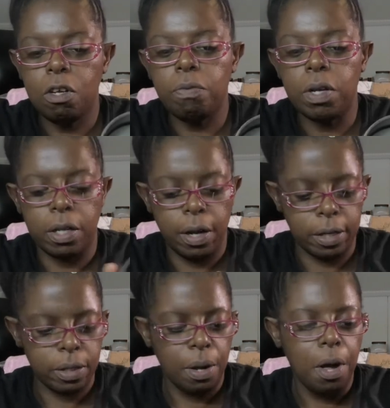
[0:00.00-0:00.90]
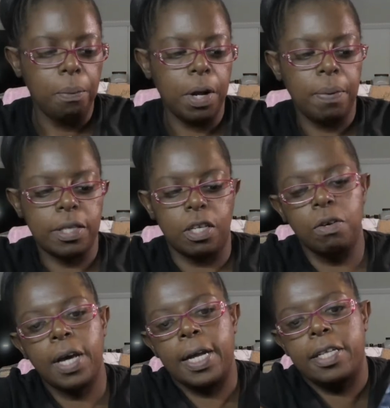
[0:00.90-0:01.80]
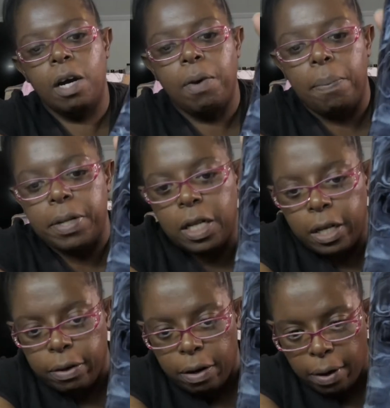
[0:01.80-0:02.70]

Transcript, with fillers: Really nice. Well, anyway, so you can't tell where I put the glitter at,